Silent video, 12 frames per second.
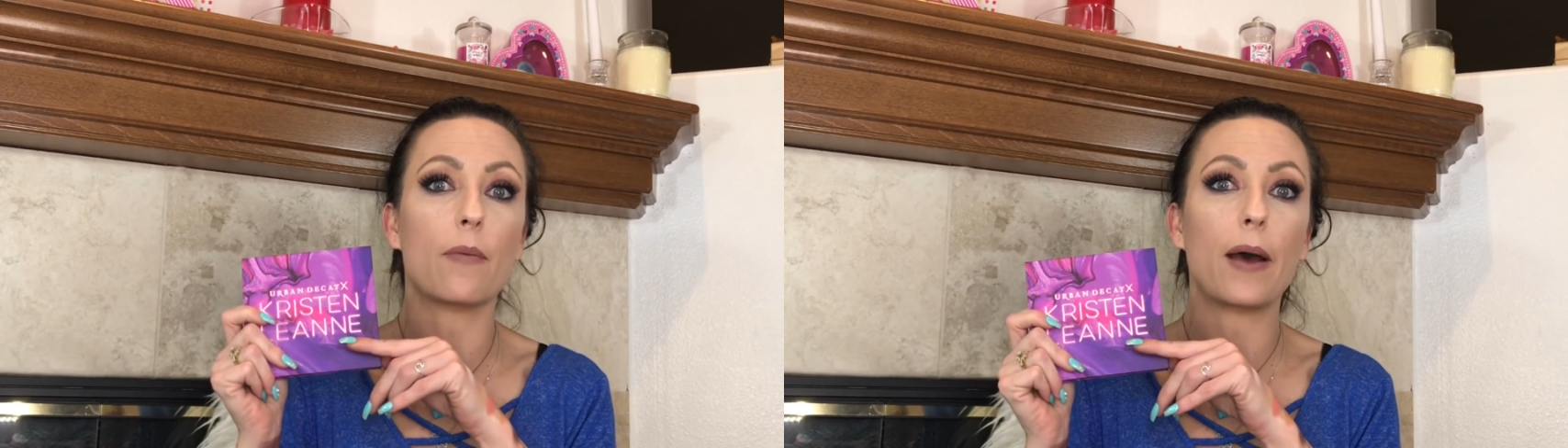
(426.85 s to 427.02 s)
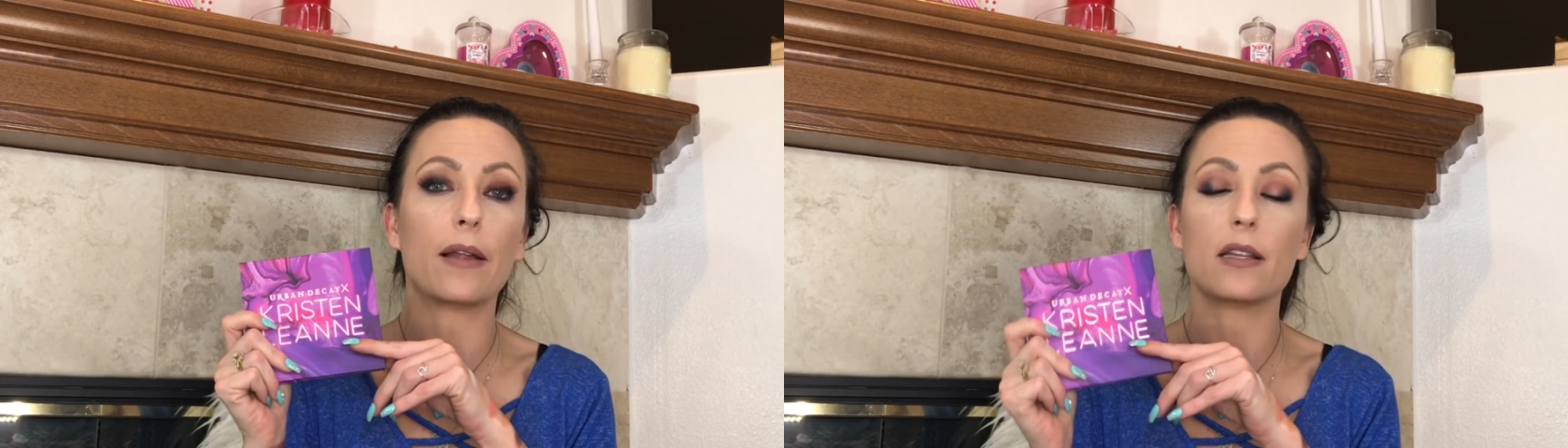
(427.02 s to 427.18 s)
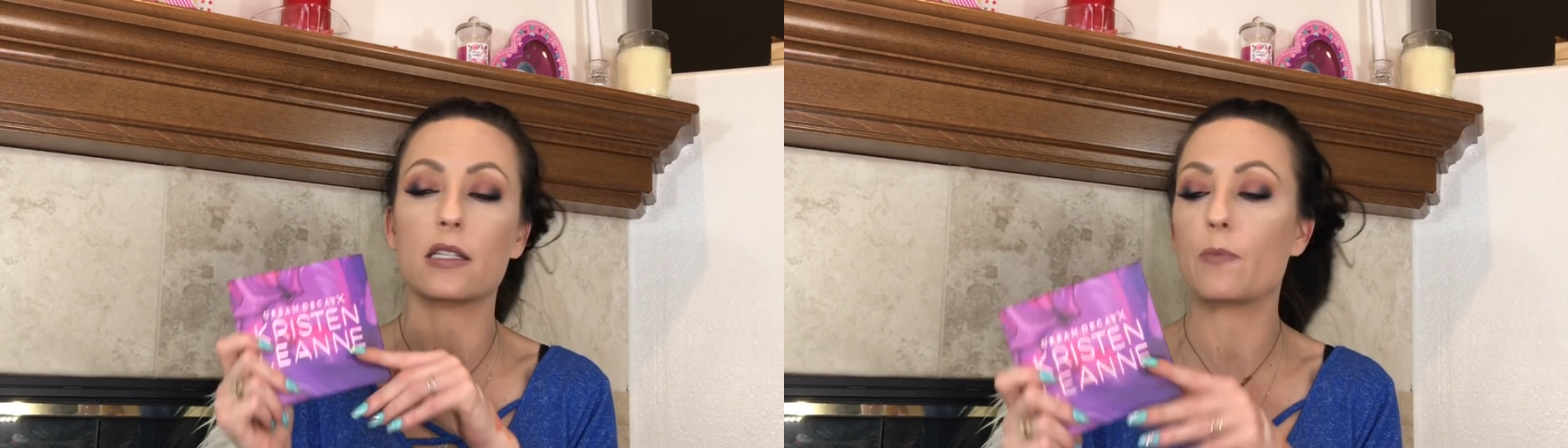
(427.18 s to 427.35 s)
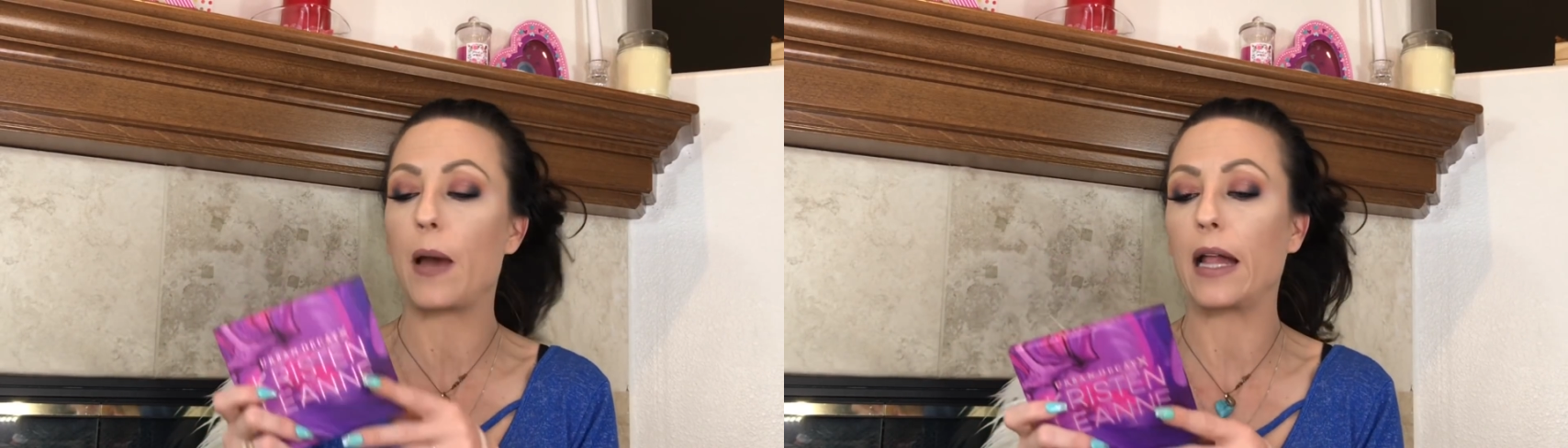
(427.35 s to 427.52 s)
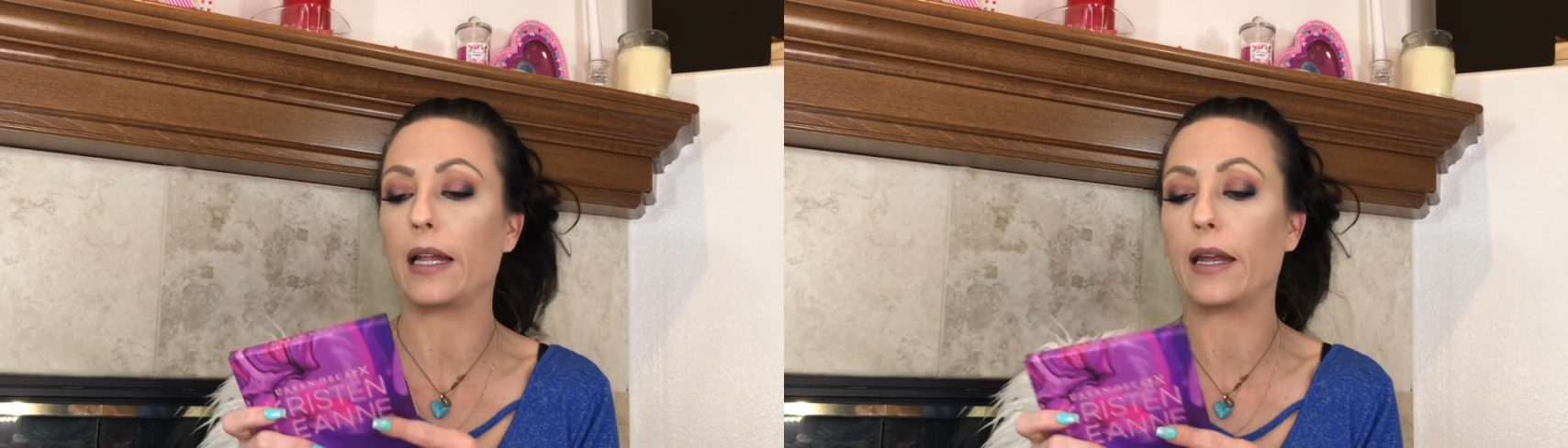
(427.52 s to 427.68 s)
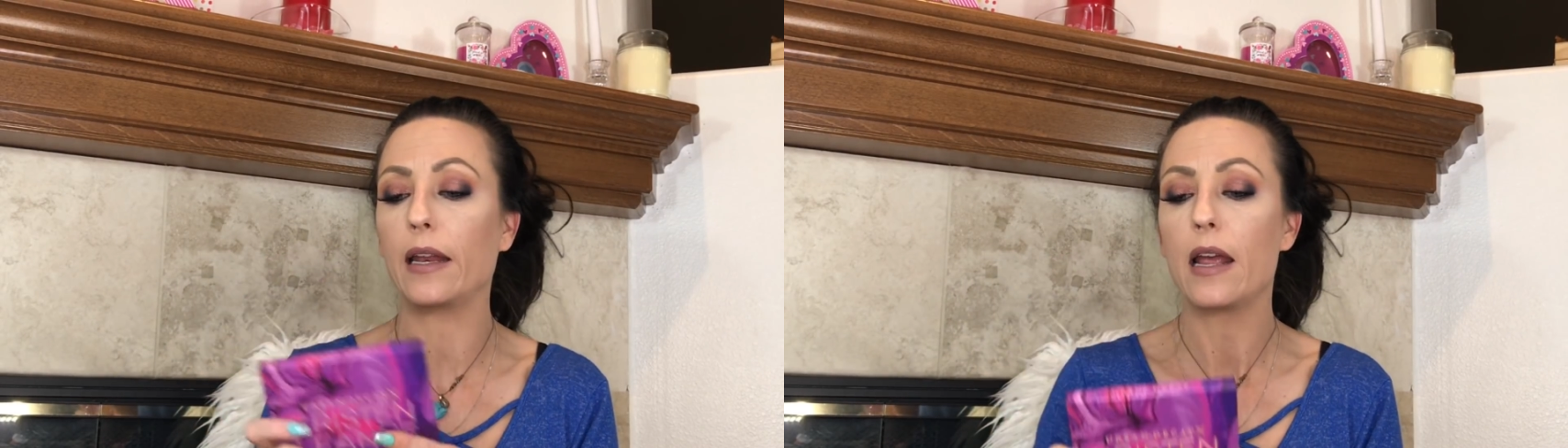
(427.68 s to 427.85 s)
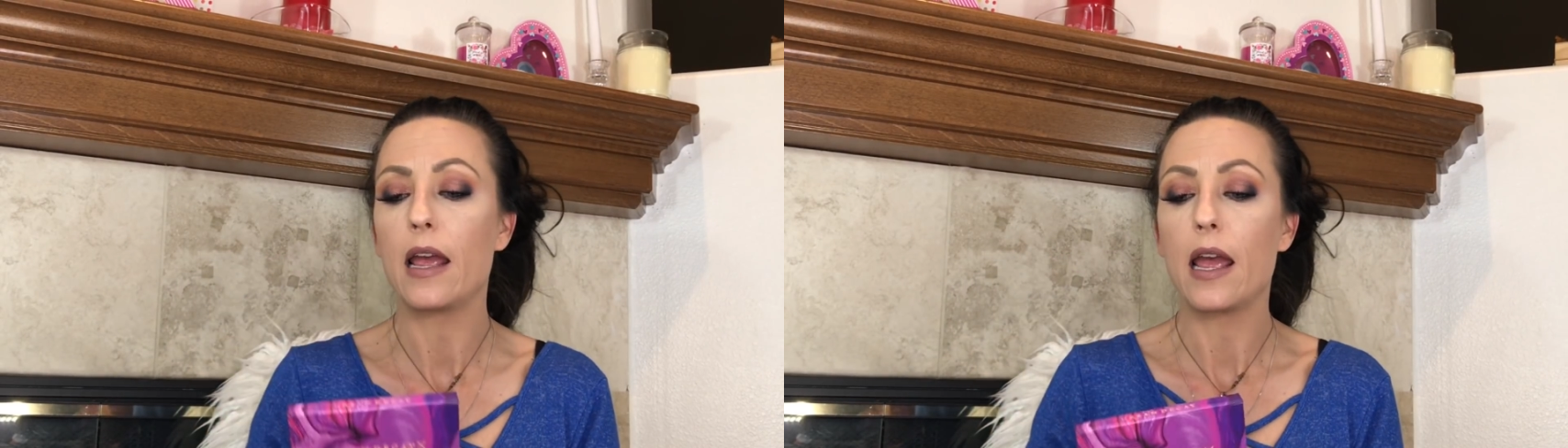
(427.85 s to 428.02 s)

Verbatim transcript: about this palette.